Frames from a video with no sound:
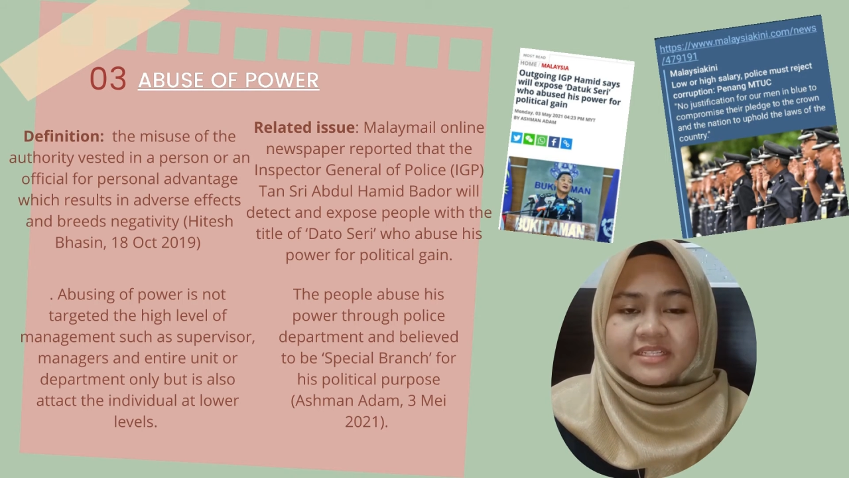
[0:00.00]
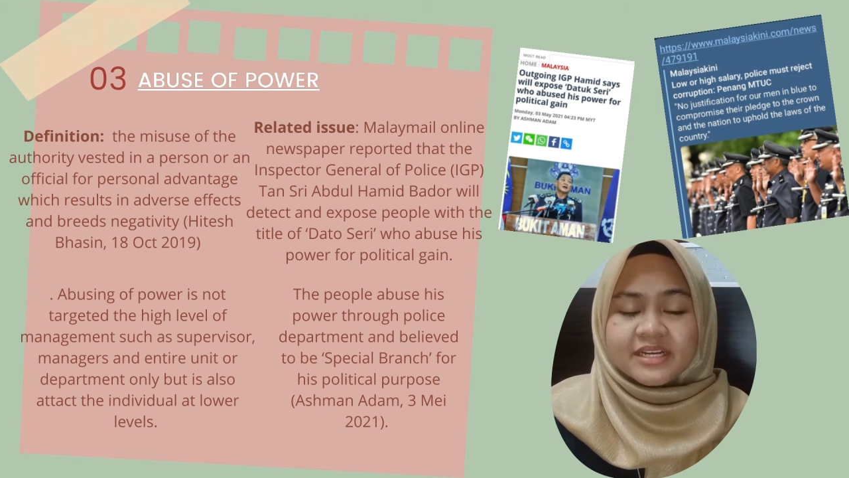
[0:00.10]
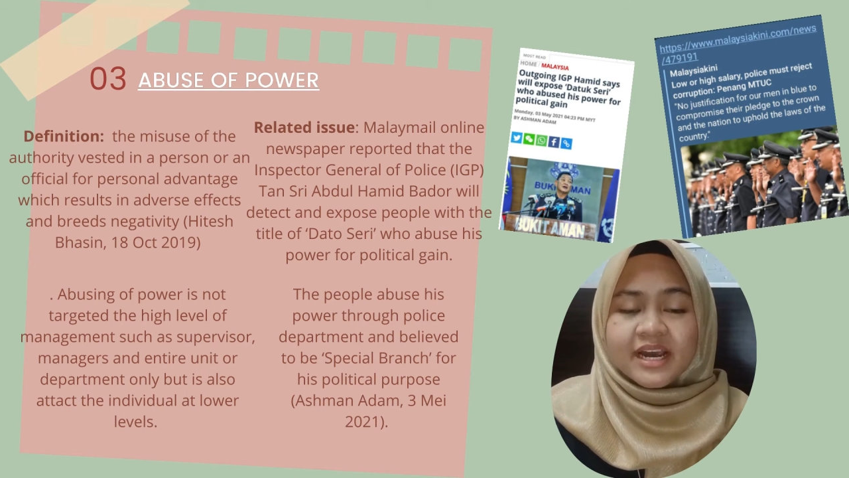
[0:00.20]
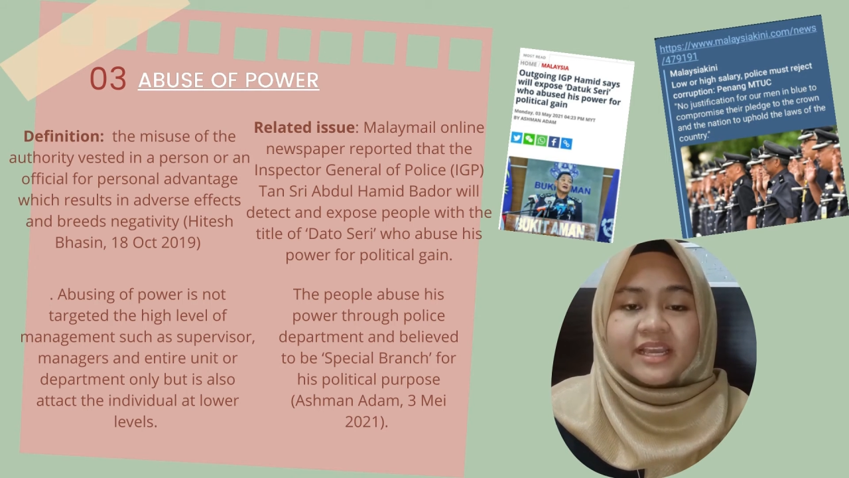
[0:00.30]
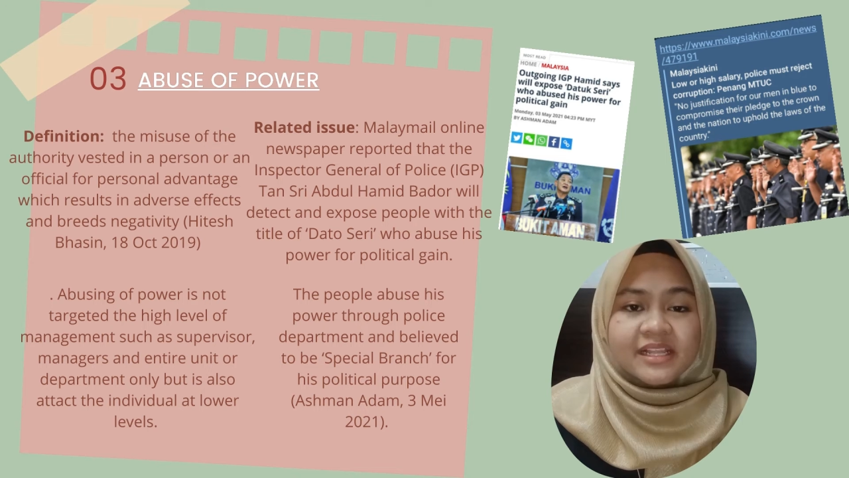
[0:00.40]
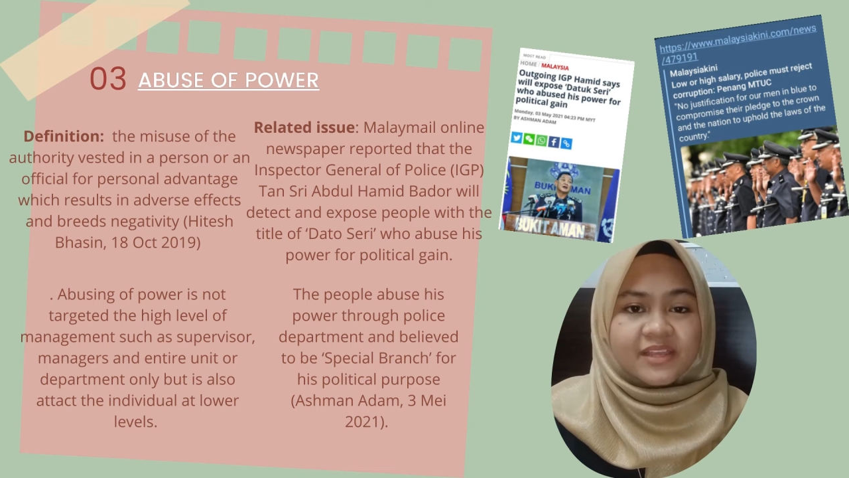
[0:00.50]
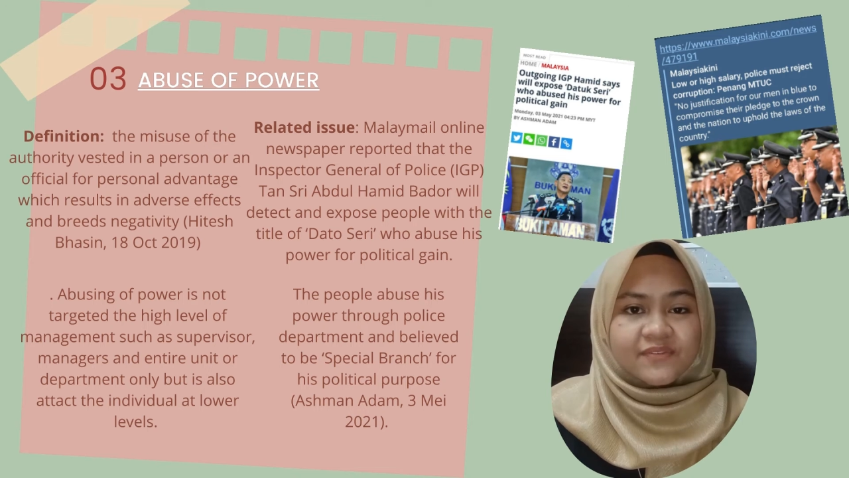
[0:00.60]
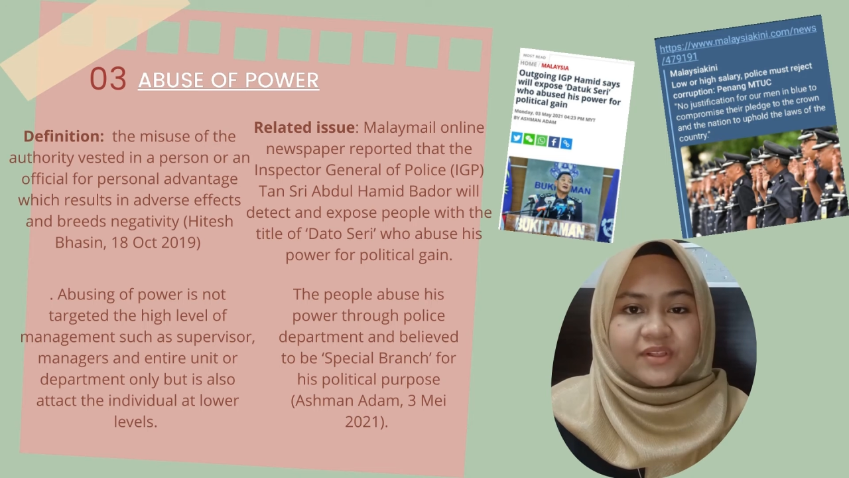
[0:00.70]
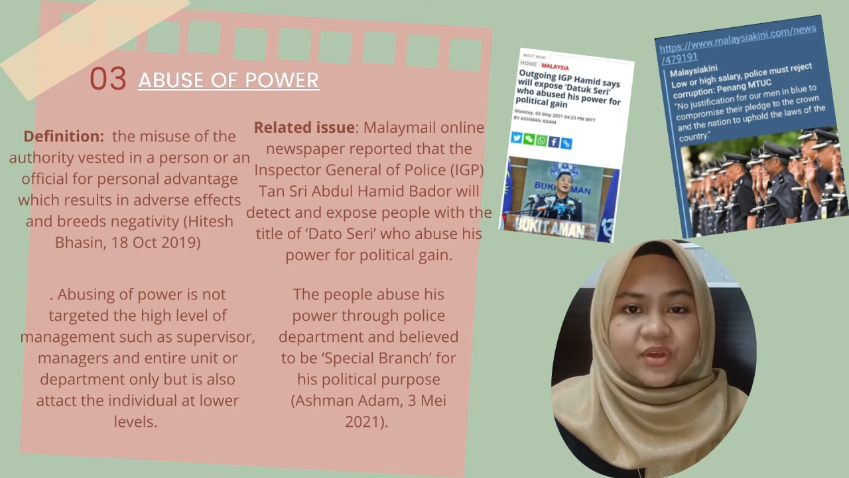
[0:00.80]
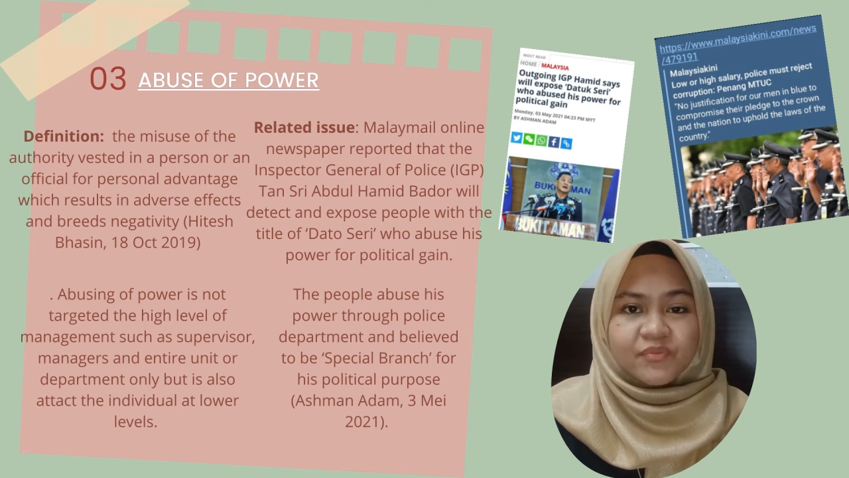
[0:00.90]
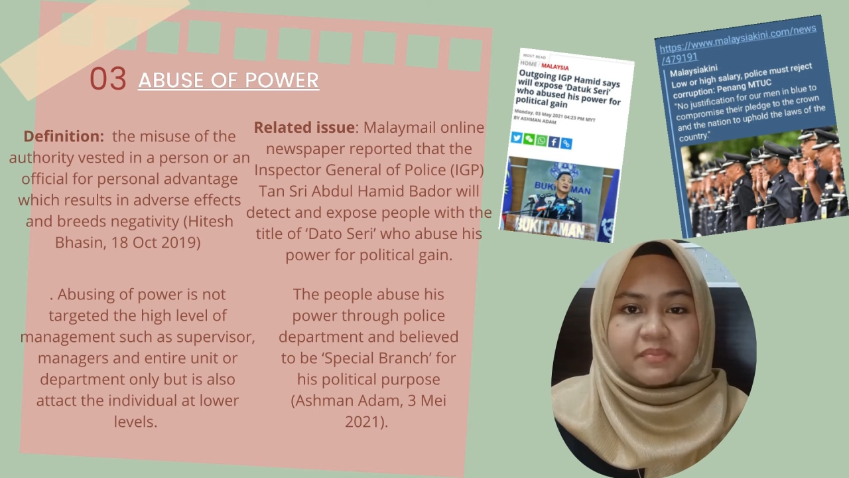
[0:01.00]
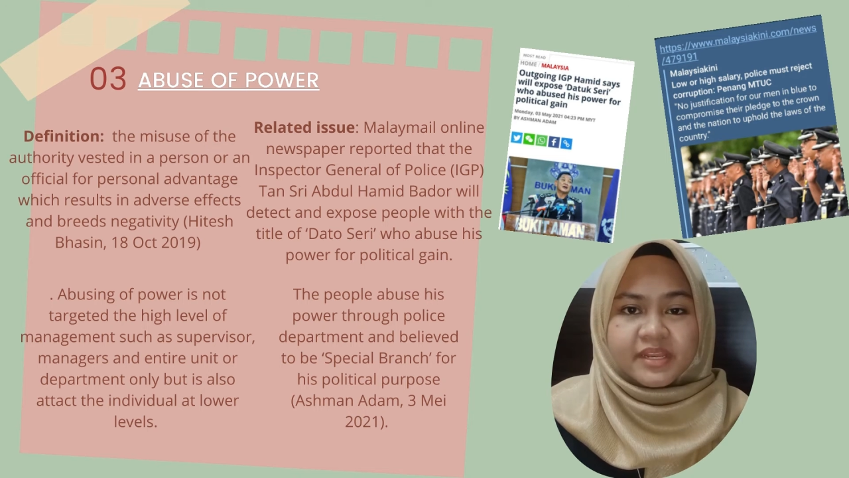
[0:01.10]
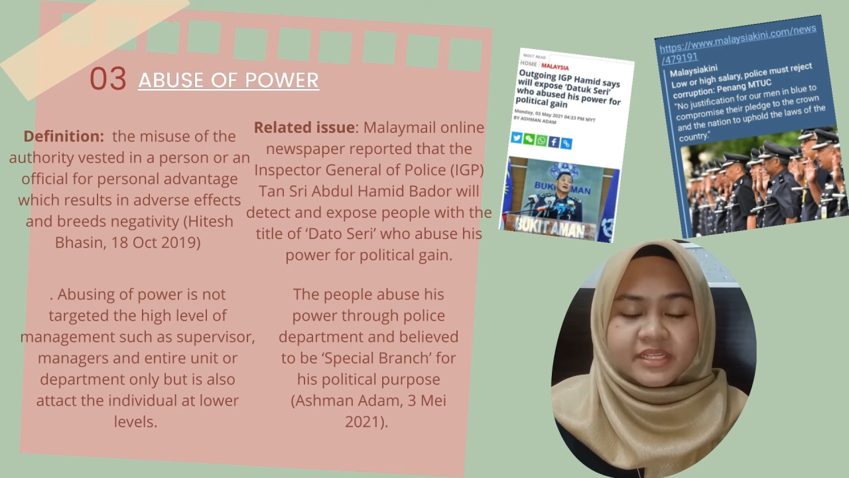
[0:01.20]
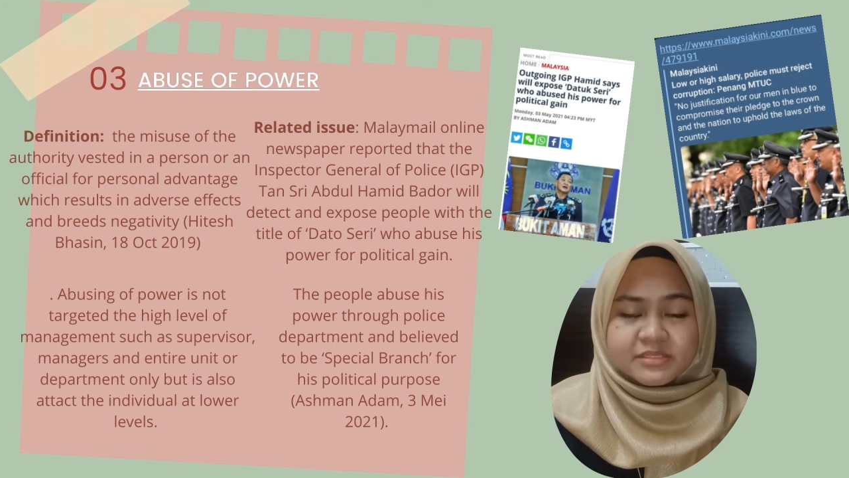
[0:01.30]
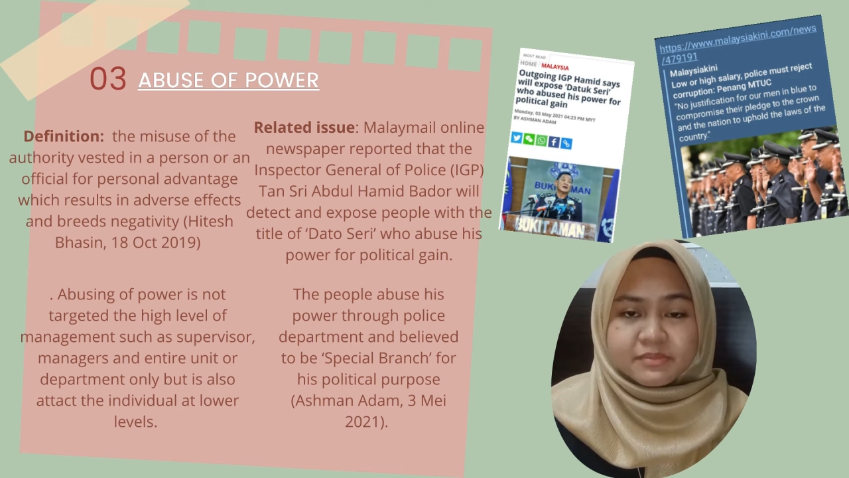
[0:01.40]
at the high level of
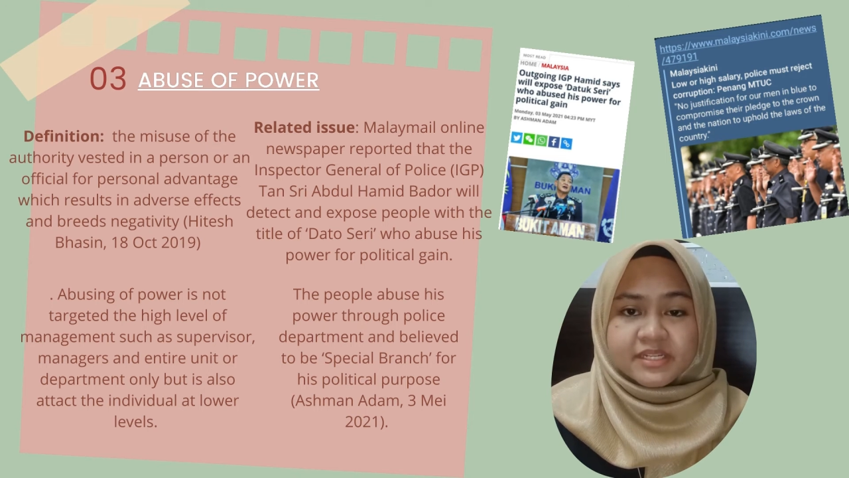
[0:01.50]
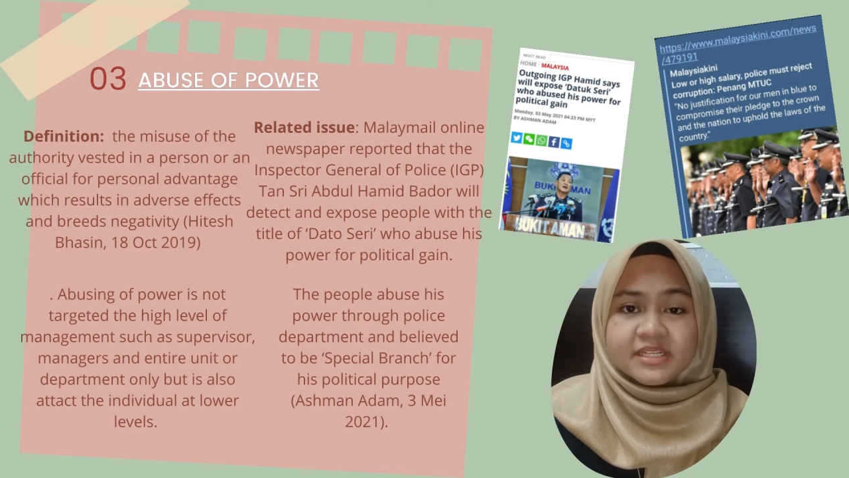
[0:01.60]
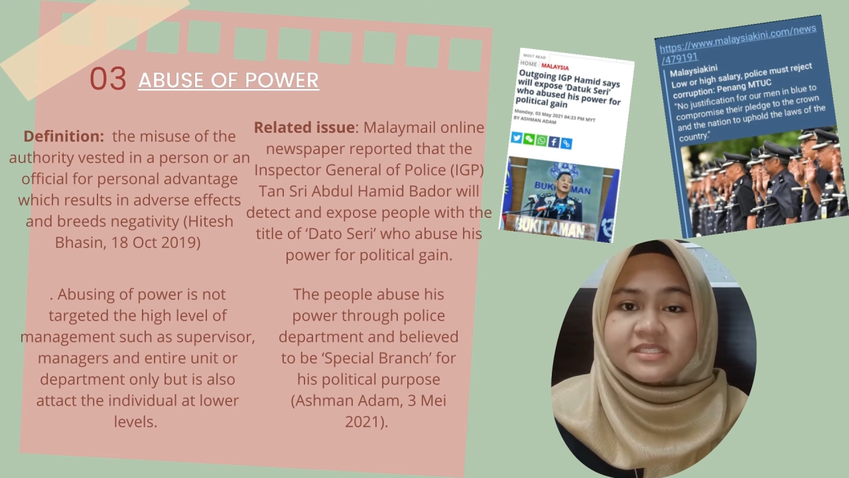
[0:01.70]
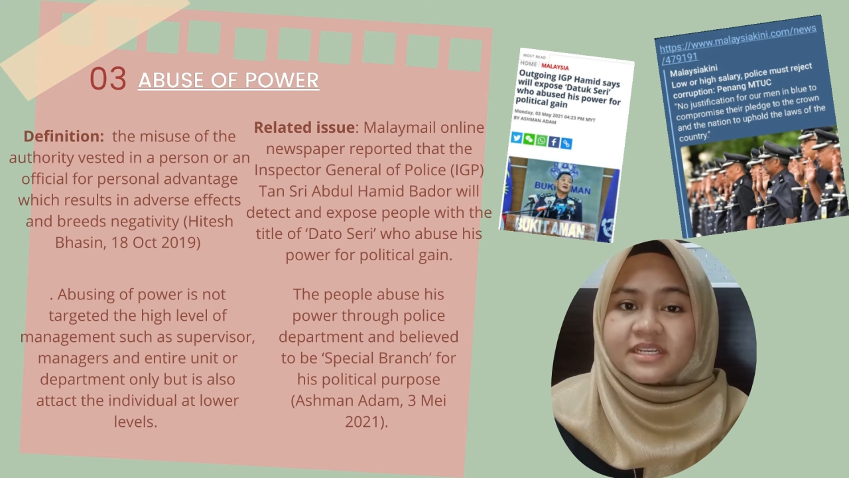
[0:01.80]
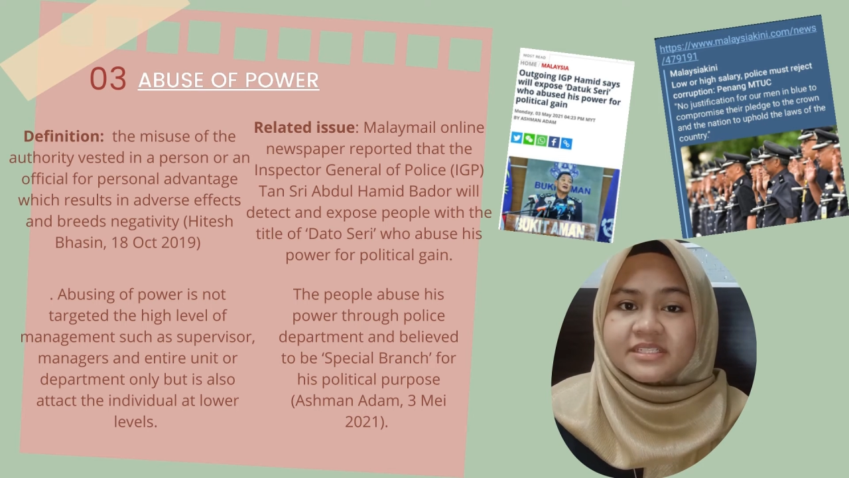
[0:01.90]
management,